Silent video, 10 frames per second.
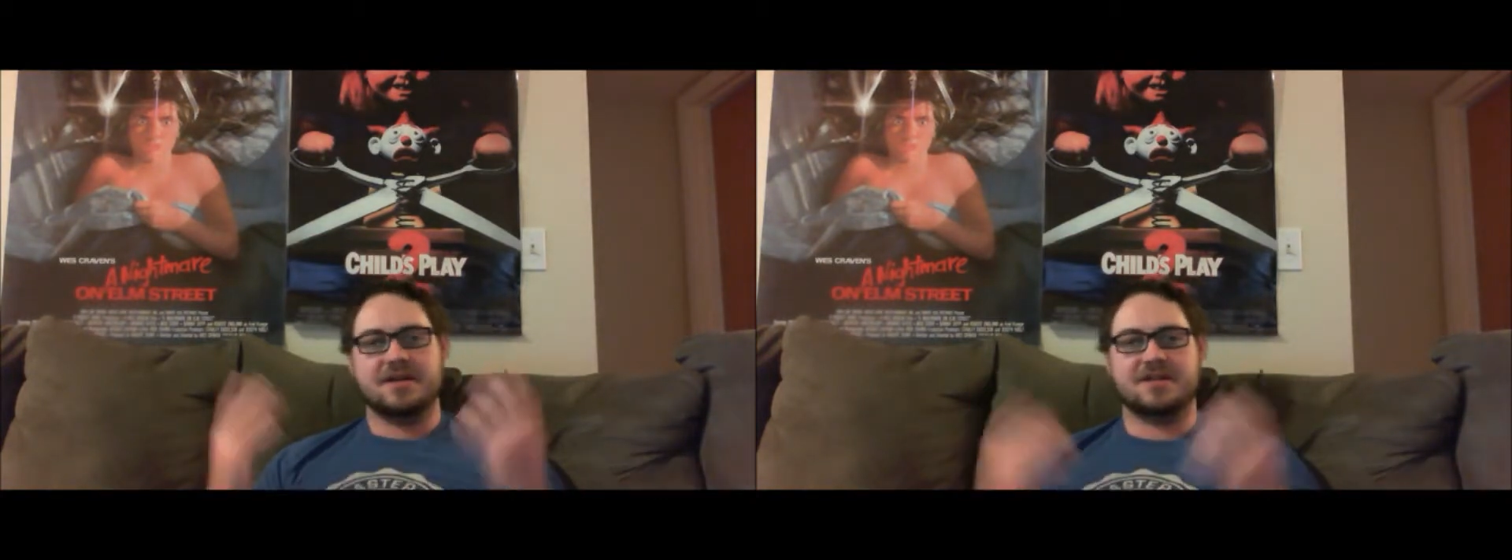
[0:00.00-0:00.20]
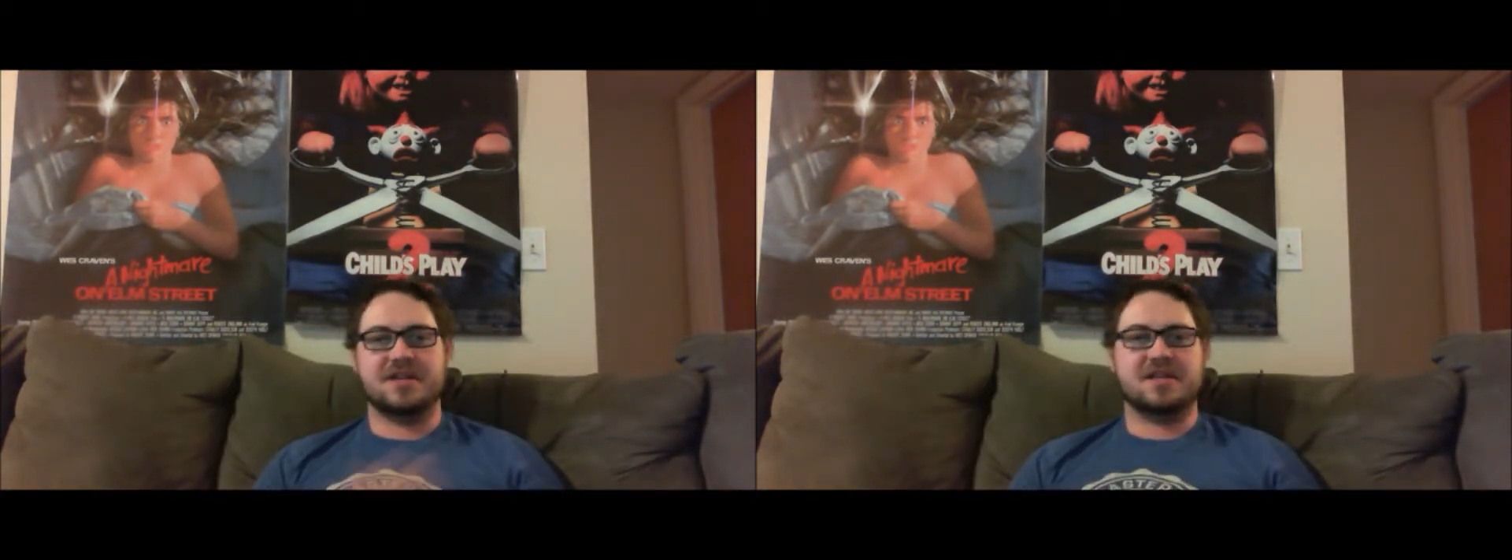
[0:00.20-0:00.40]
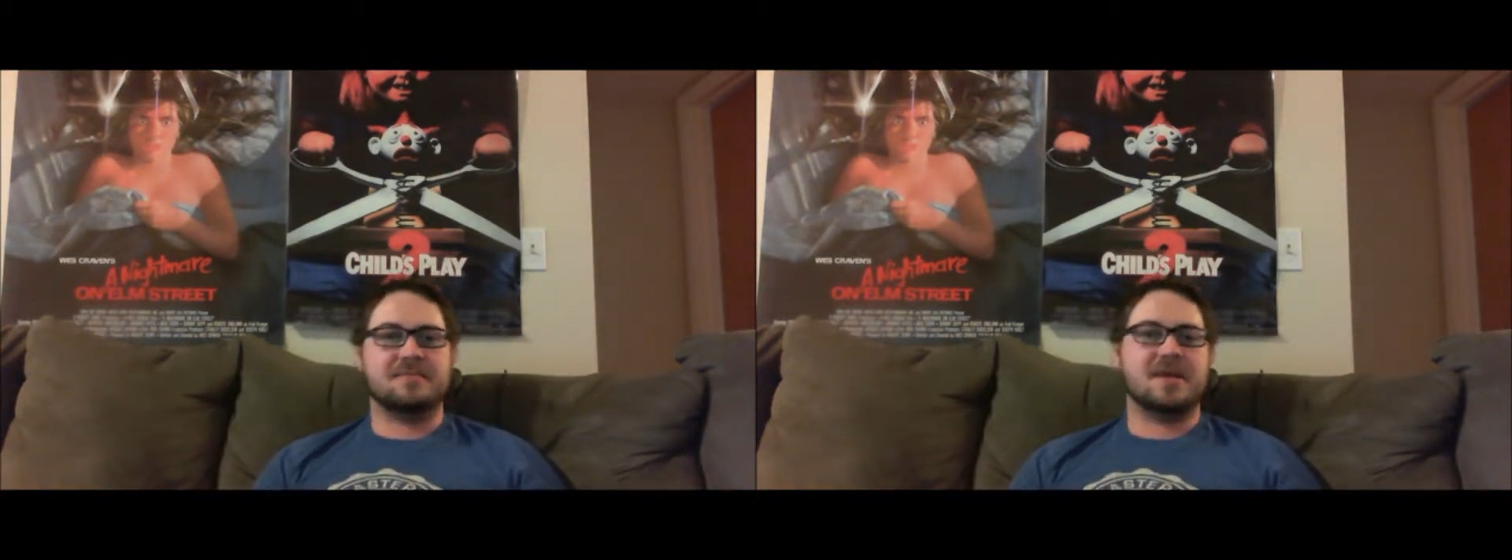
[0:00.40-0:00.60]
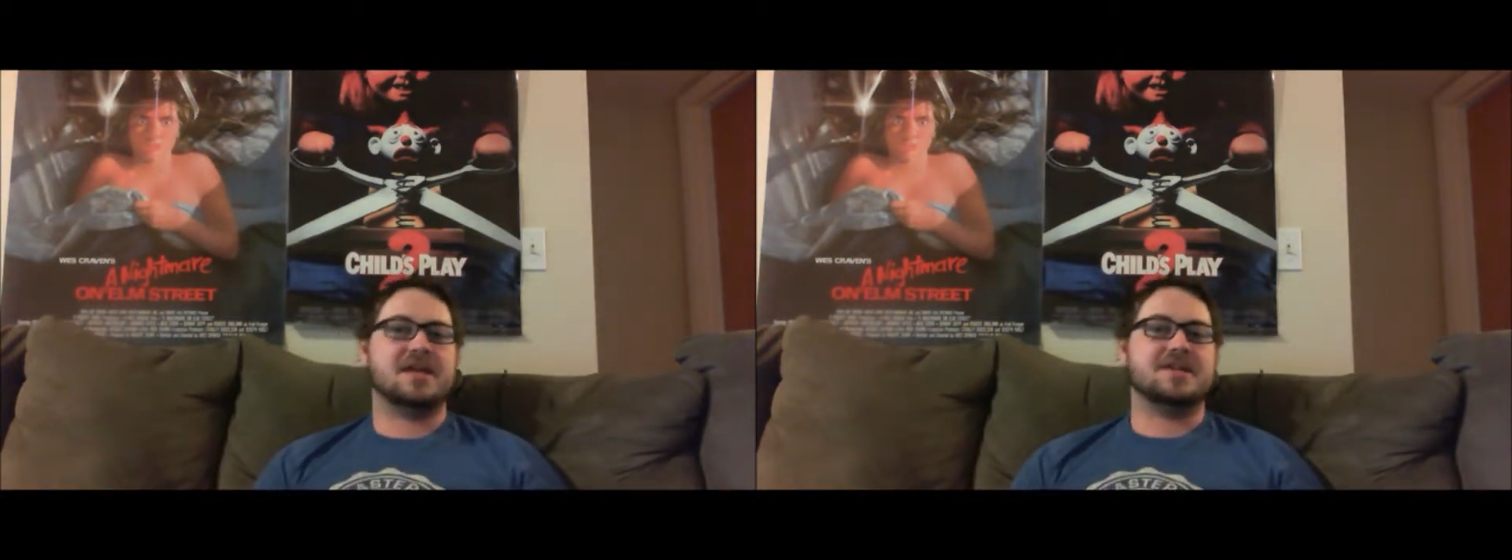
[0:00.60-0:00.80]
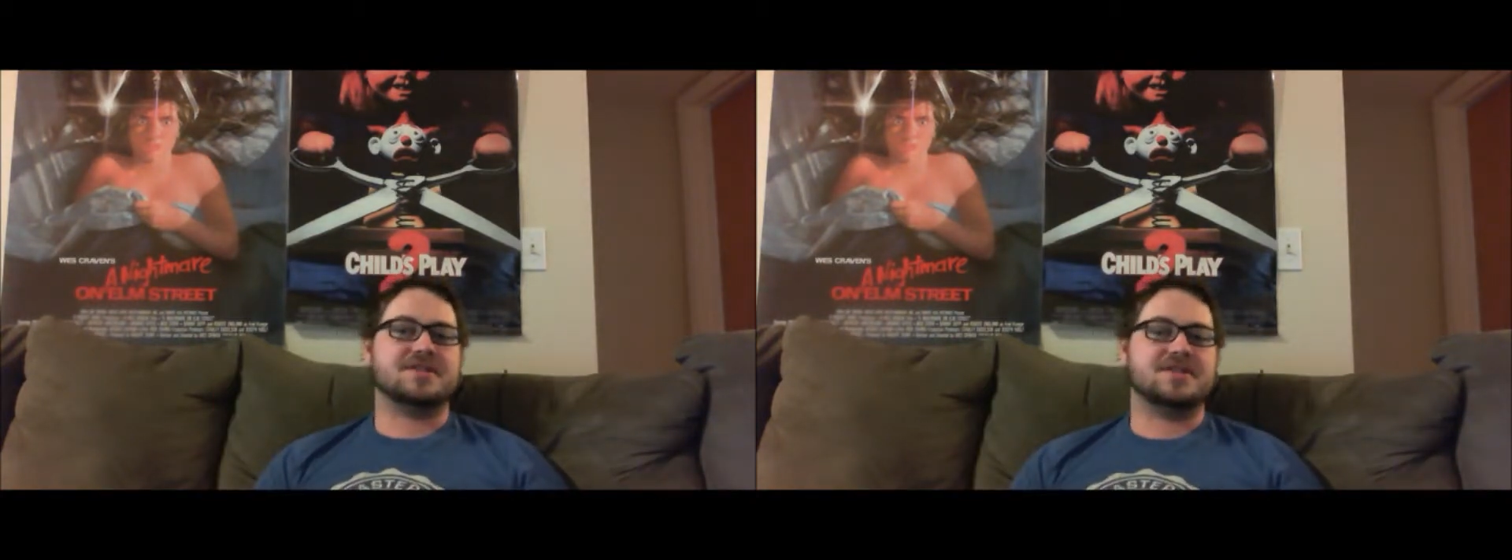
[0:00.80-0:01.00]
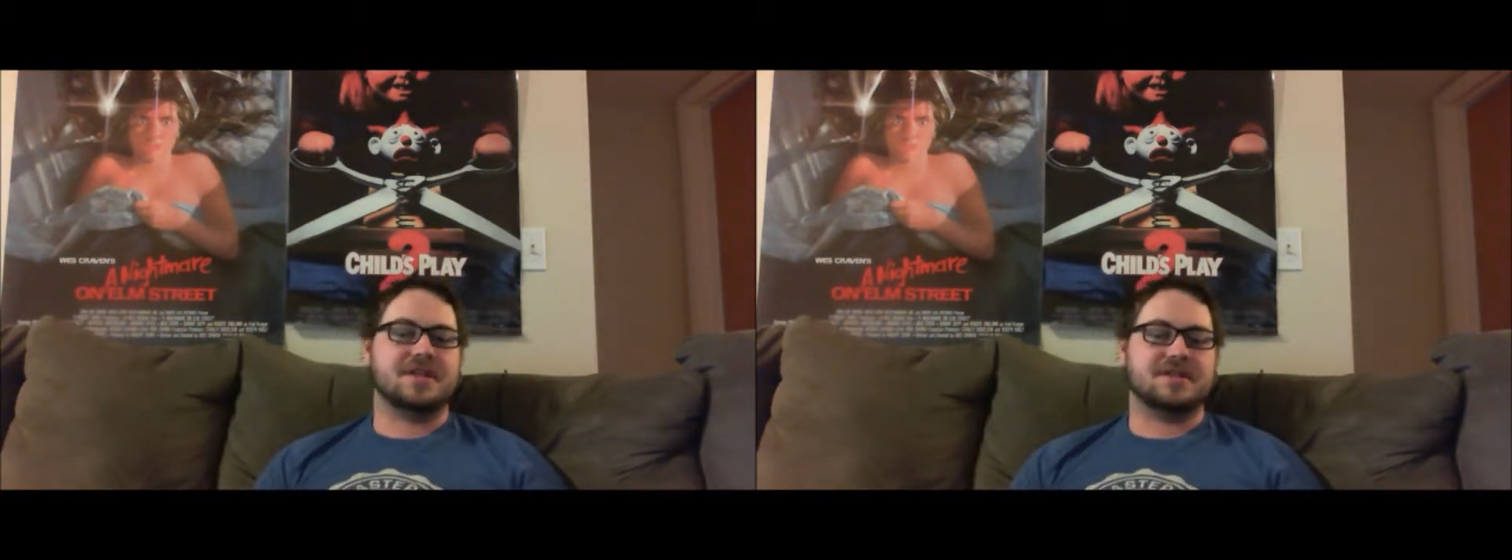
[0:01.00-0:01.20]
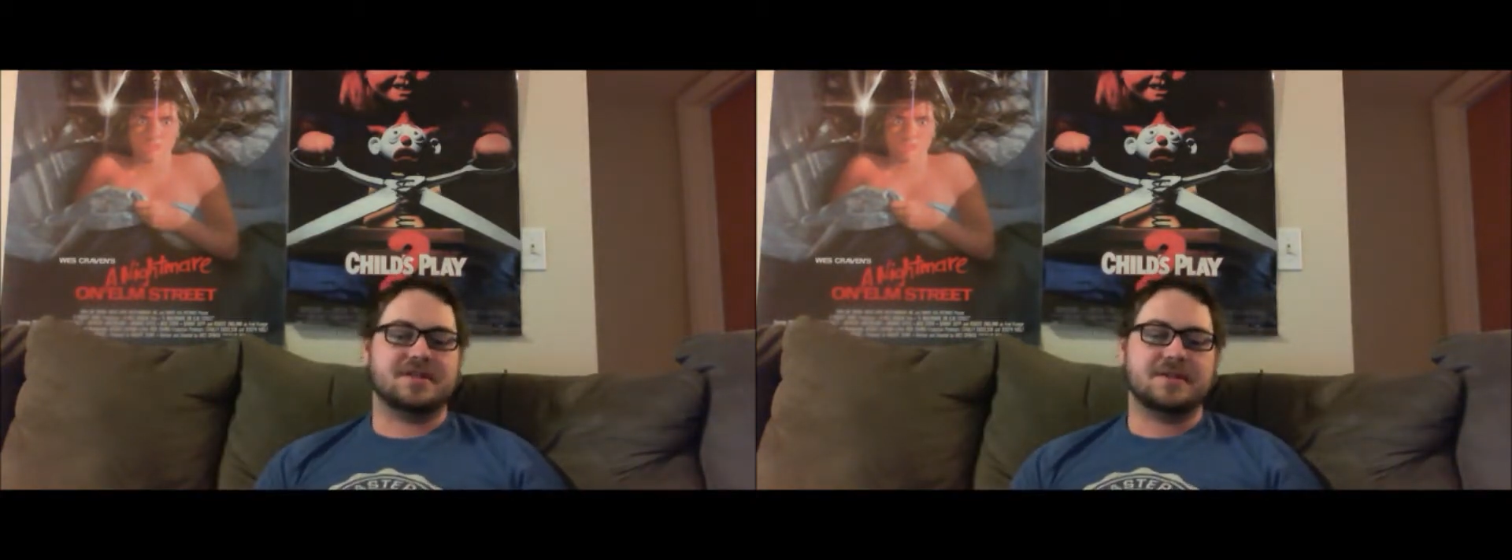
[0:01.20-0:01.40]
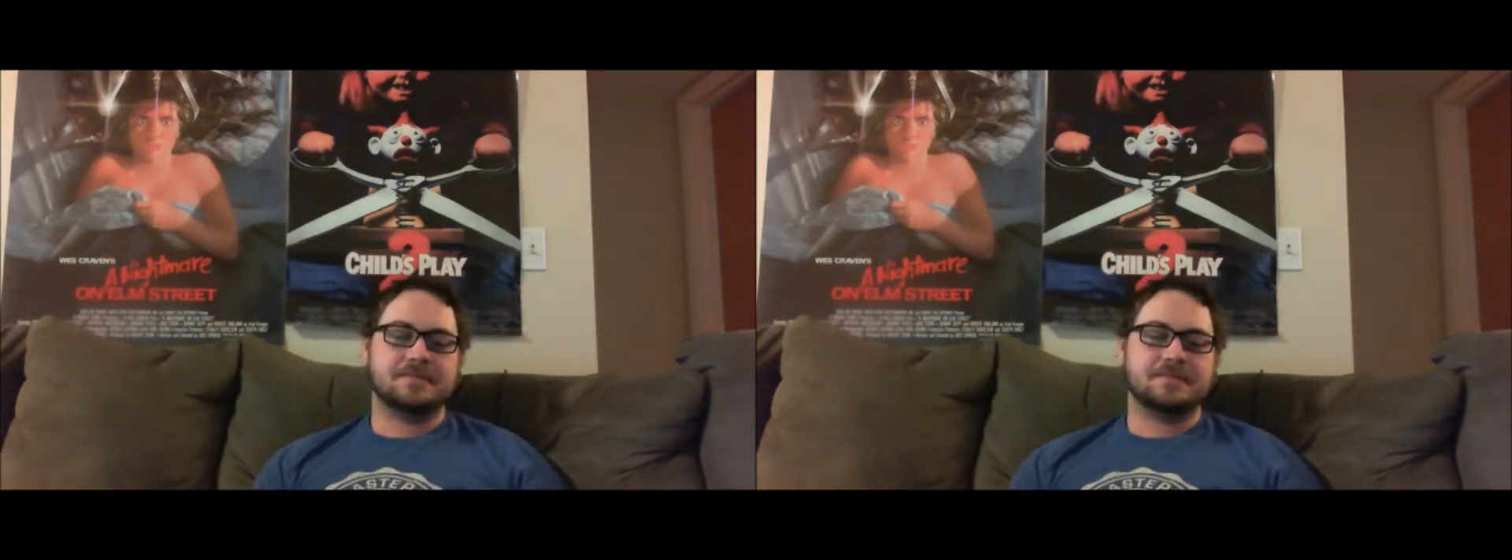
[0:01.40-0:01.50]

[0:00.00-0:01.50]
Shit didn't make any sense.